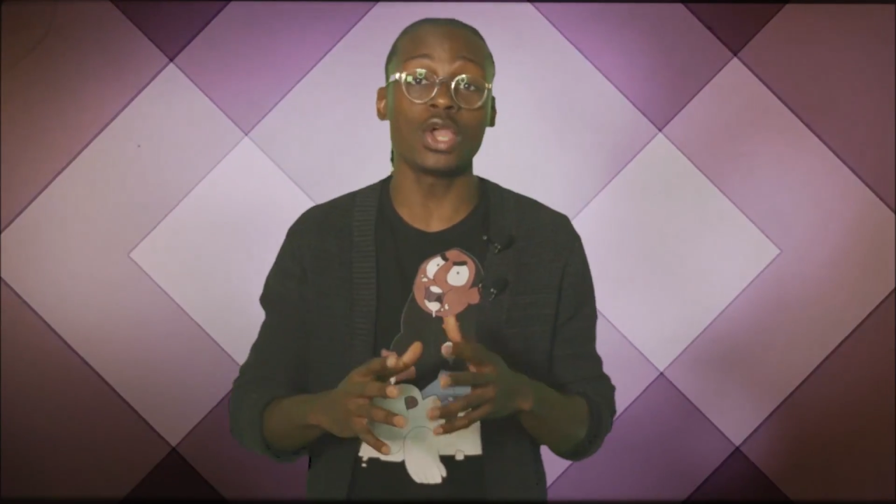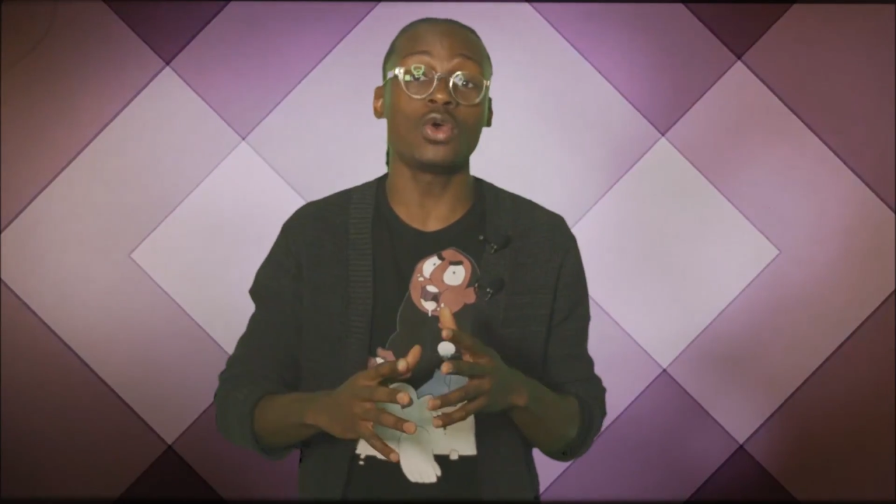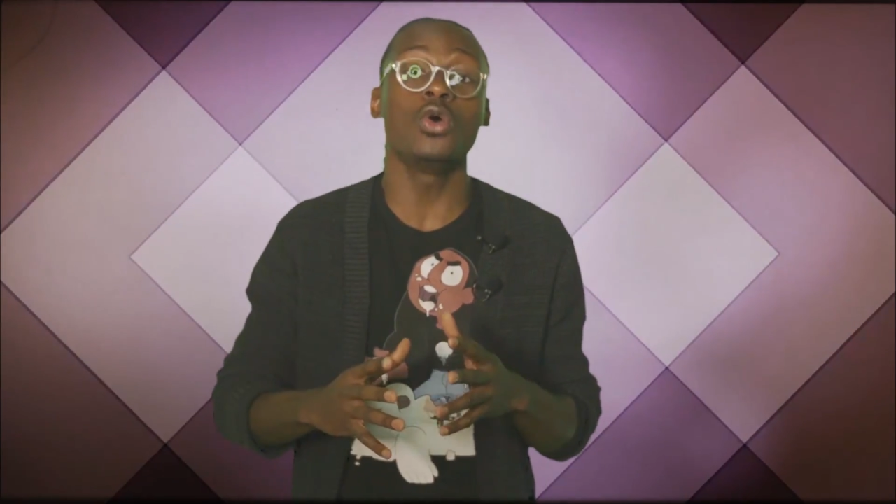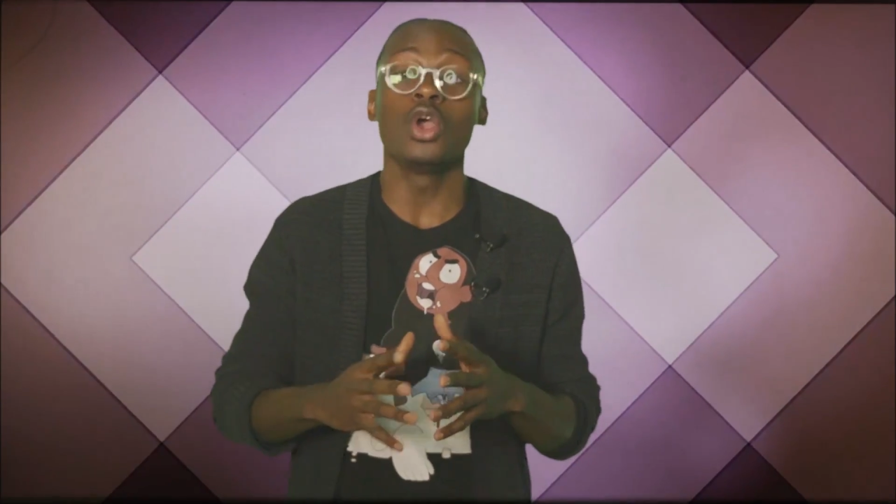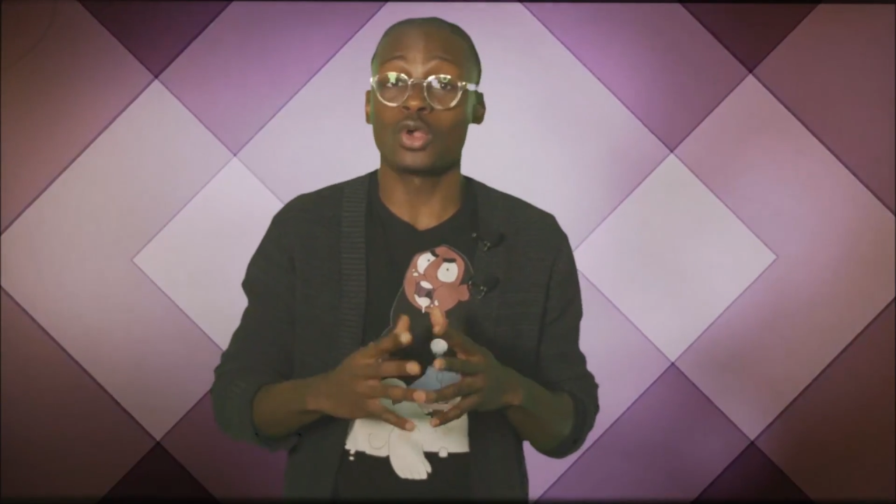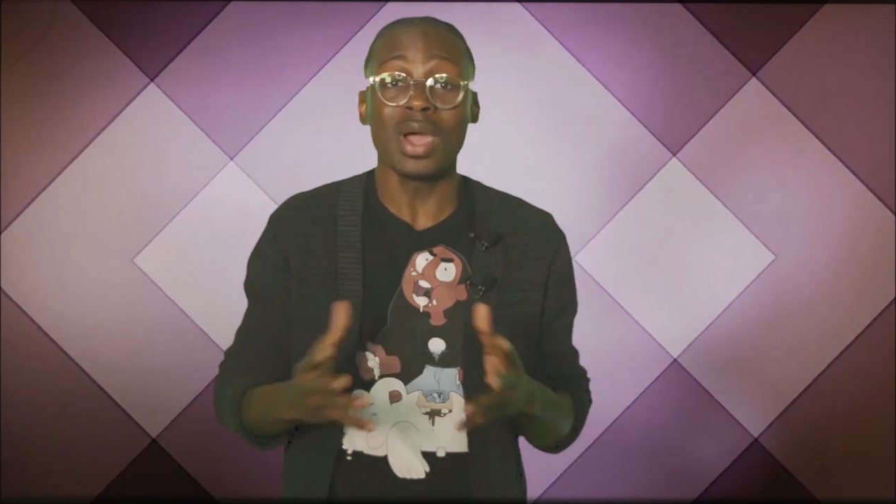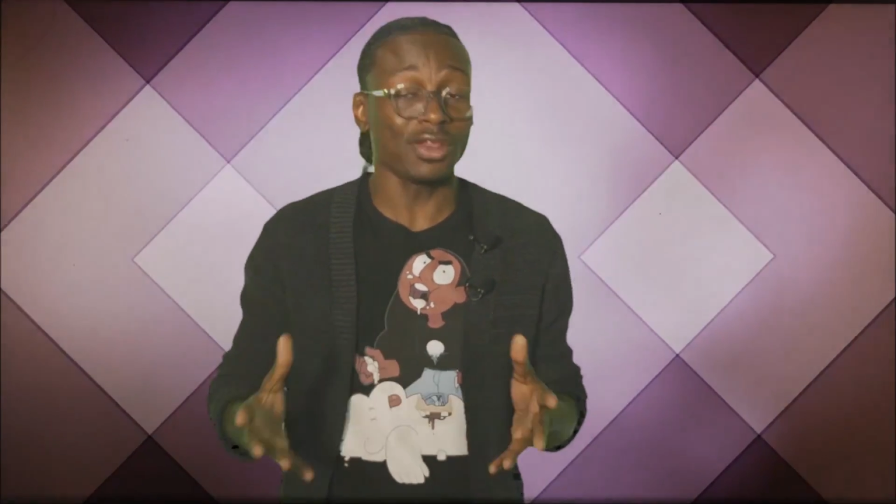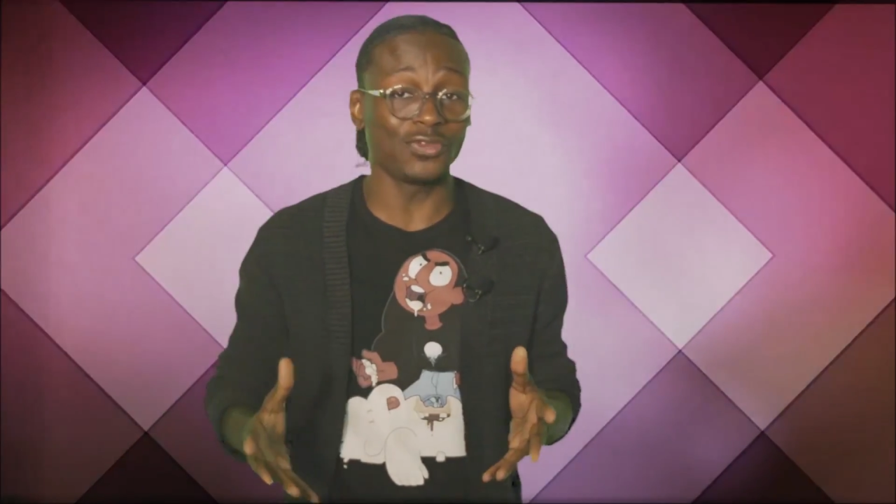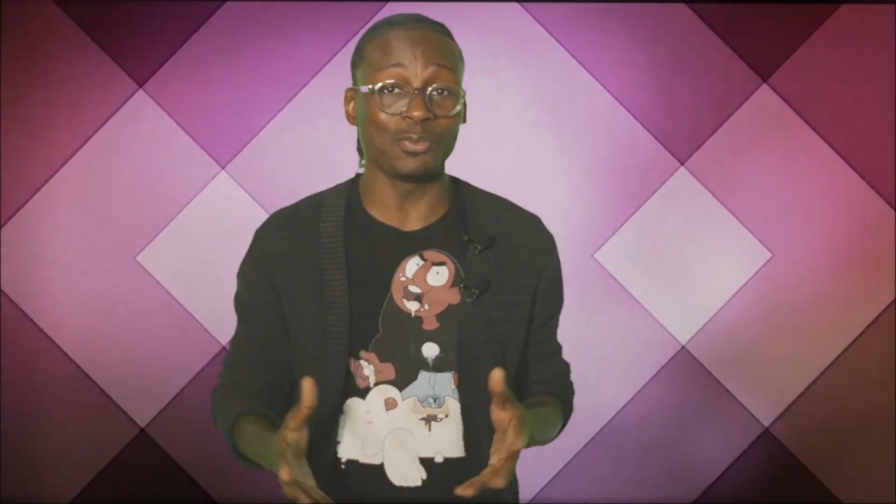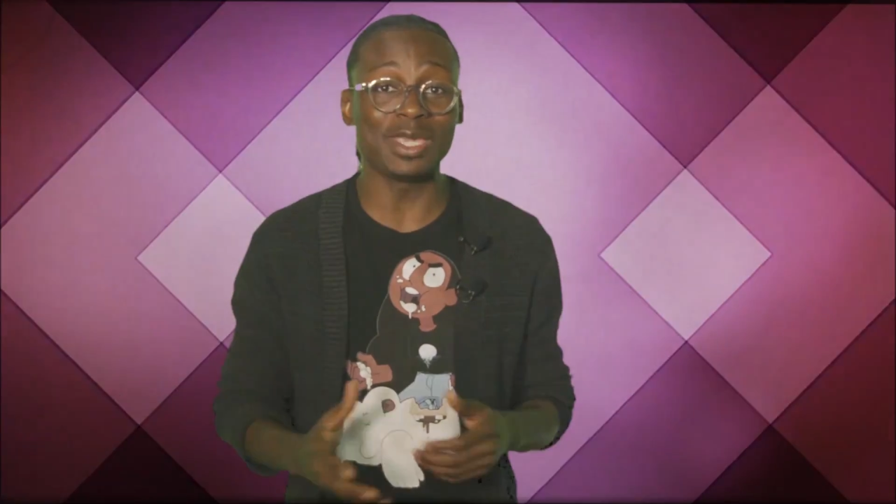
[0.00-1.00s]
know
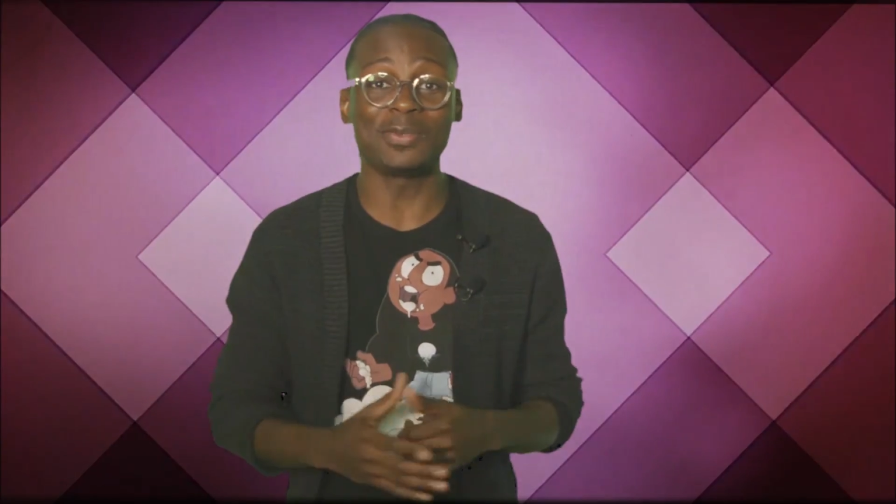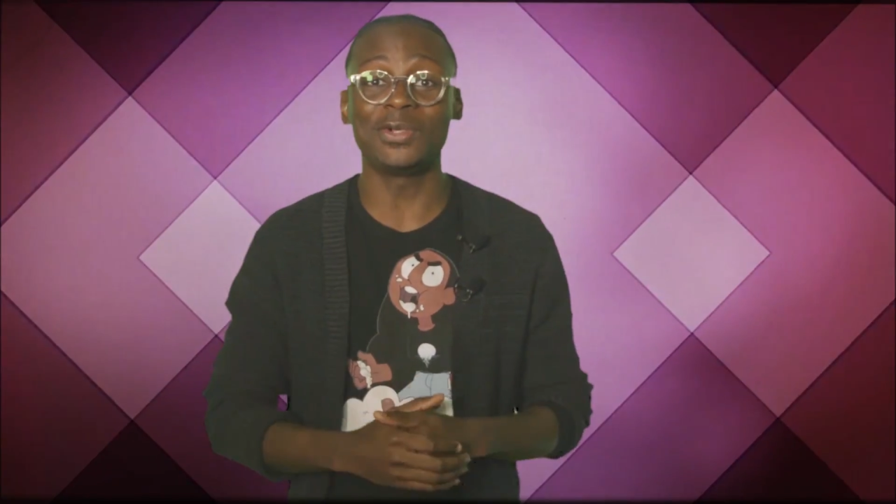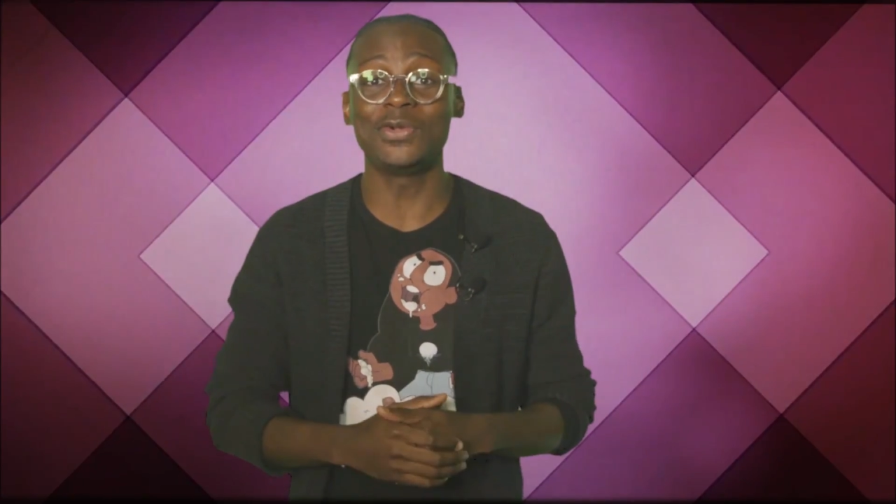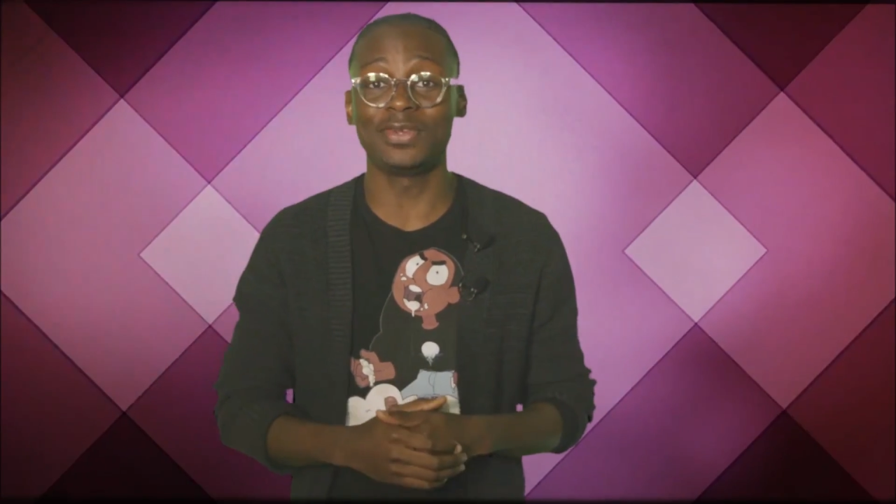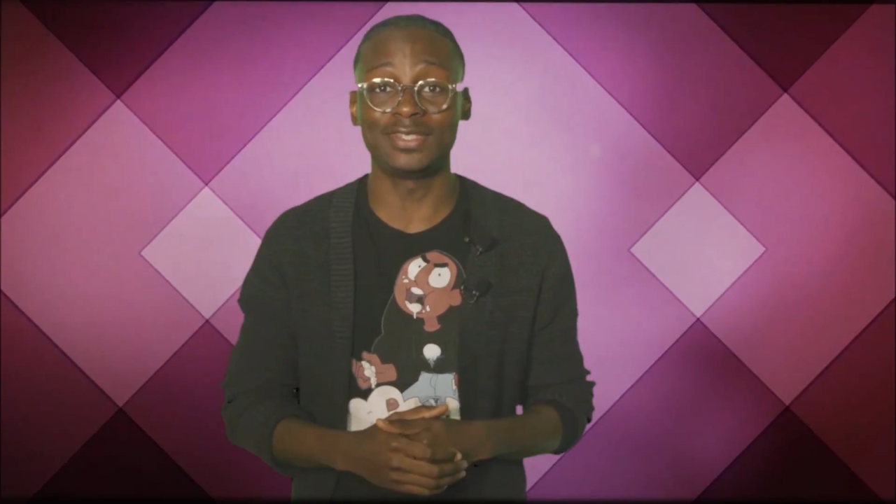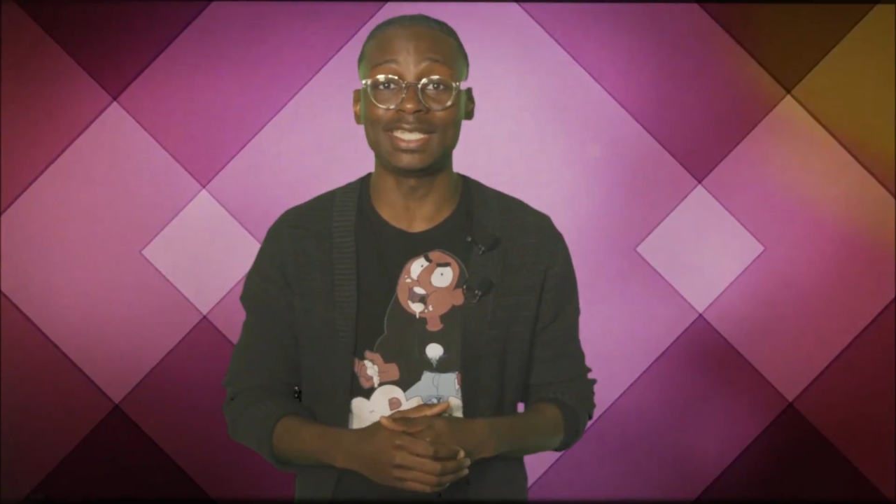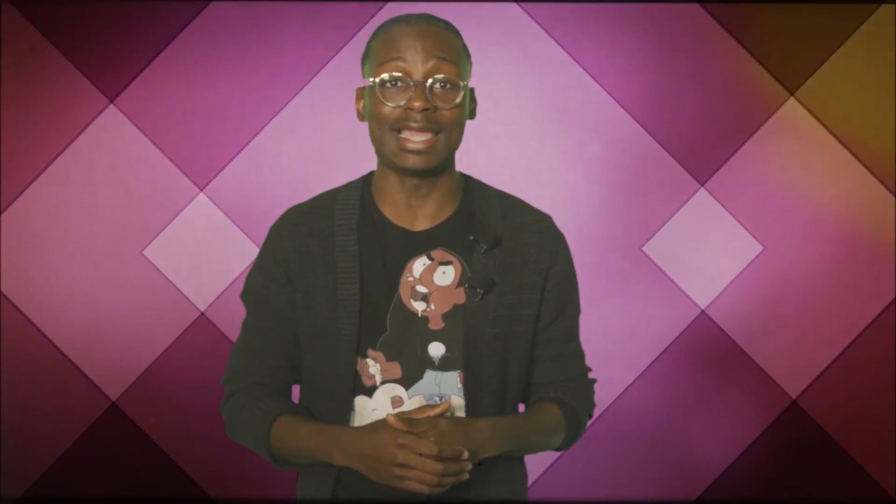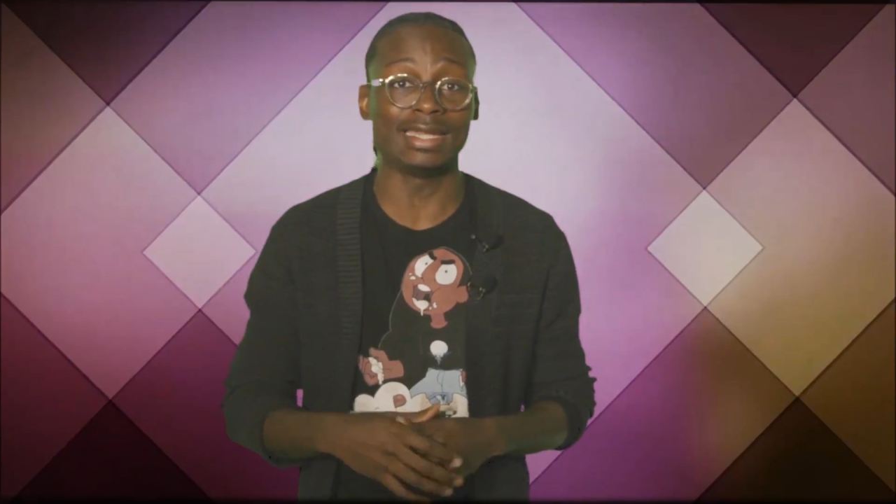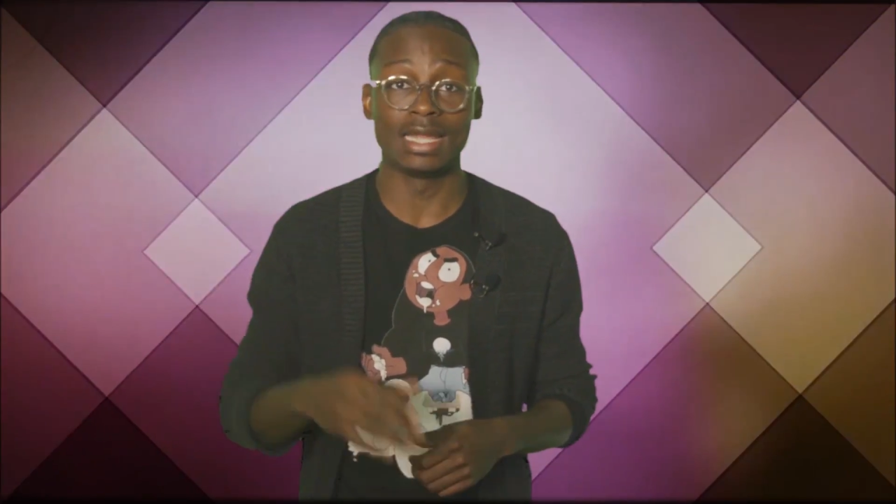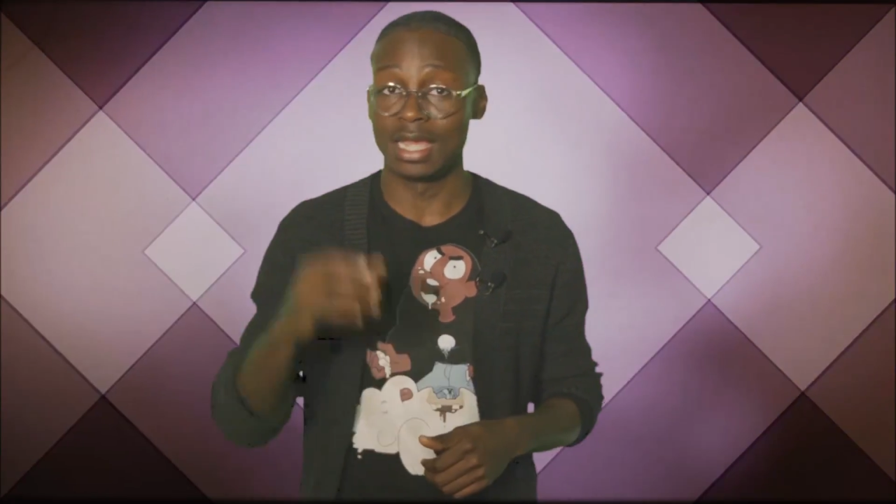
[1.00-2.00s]
quite a few people who have
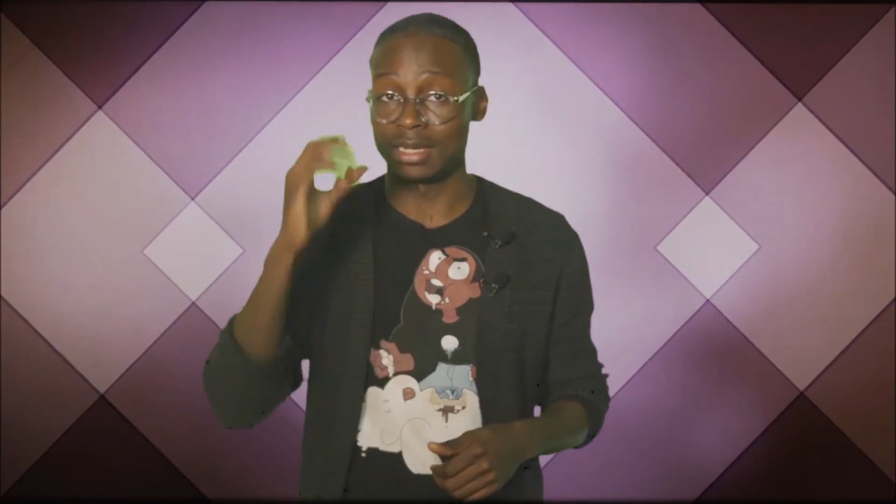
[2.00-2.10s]
said,